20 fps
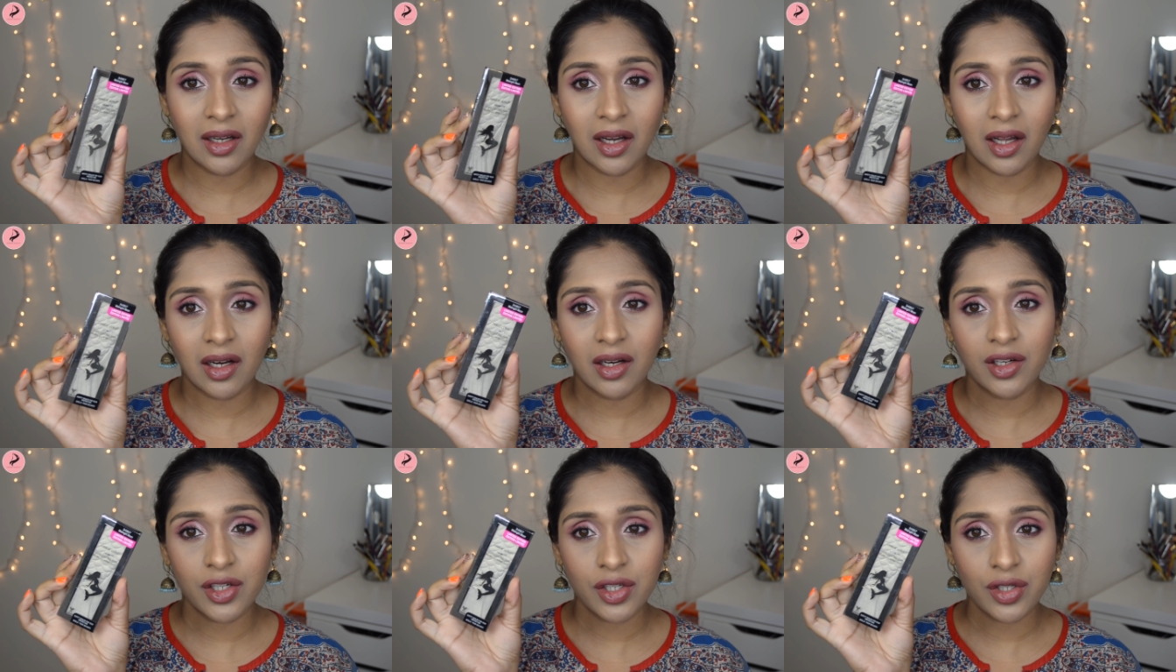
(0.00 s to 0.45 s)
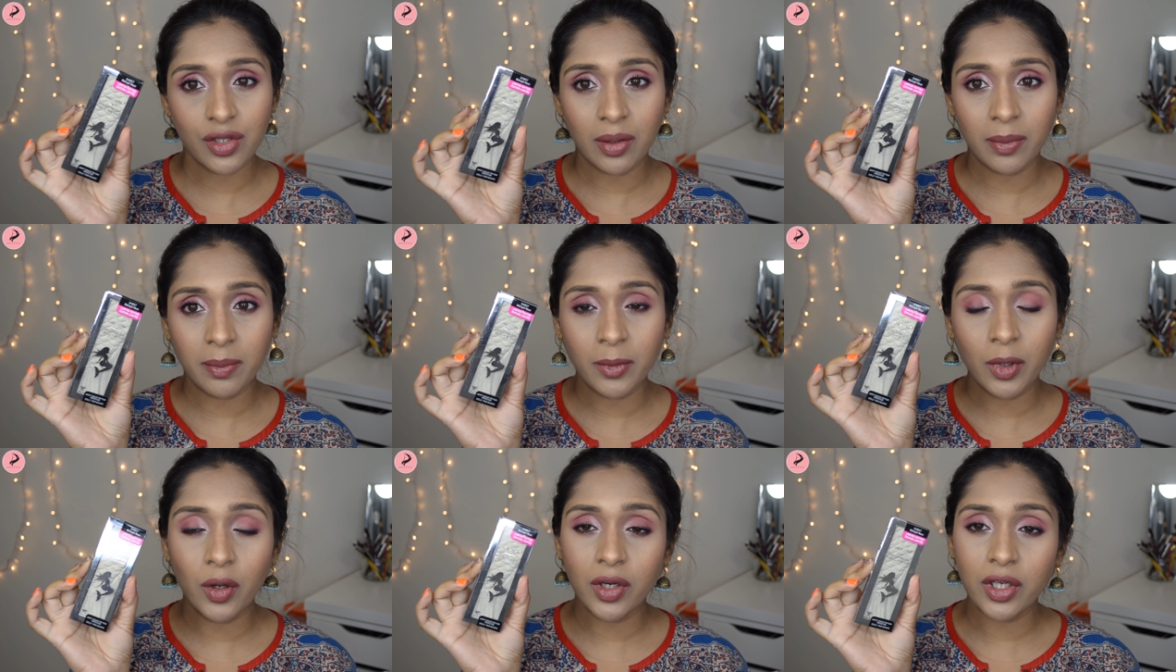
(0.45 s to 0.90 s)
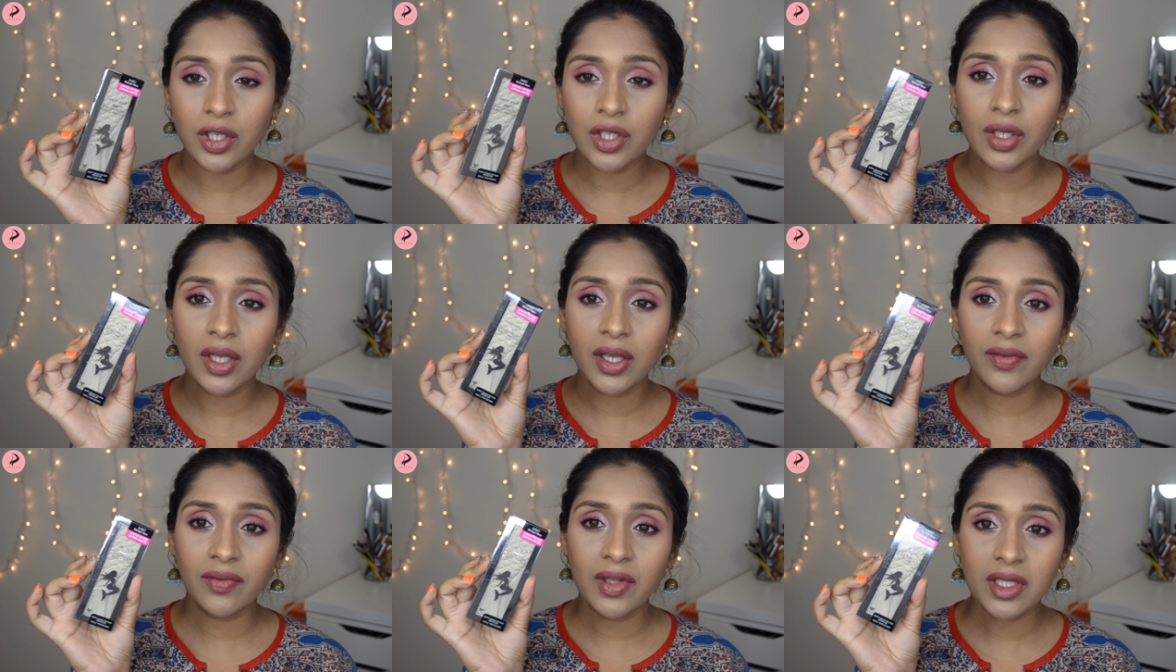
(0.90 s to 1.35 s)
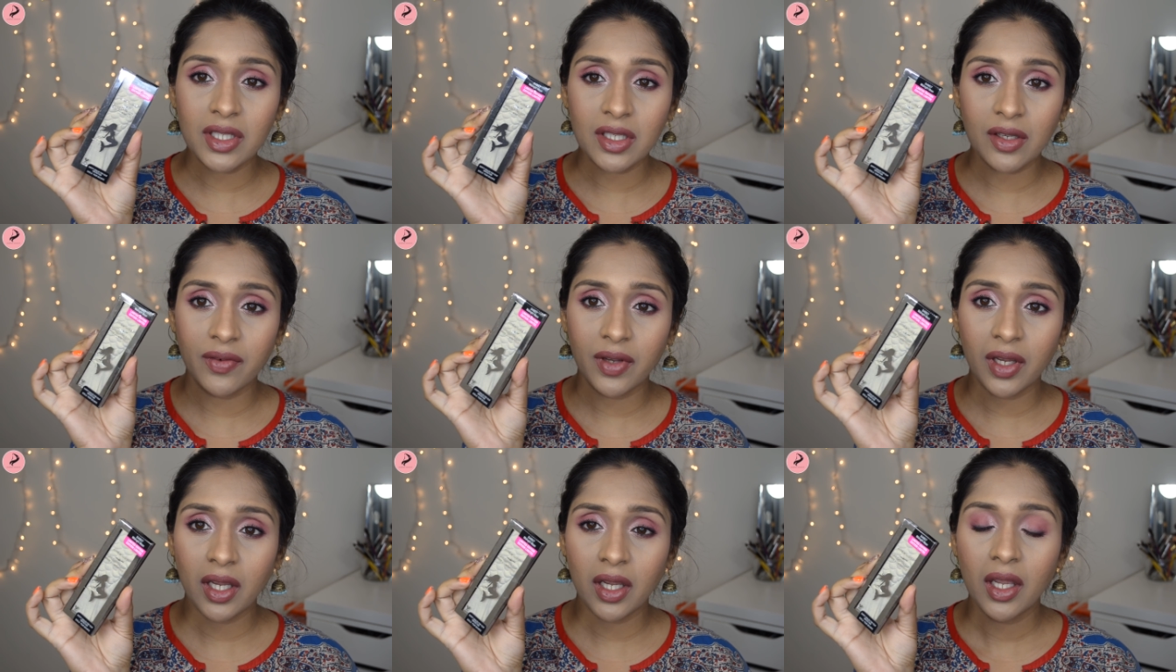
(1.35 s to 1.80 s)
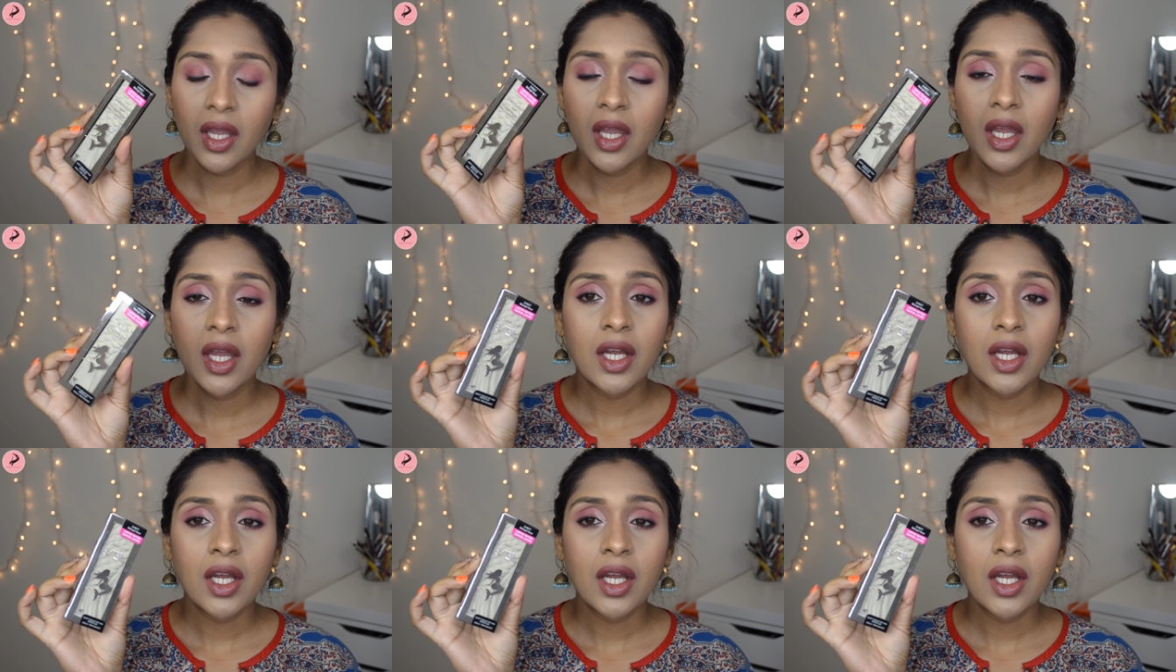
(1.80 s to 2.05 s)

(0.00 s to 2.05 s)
color, so I'm going to give this away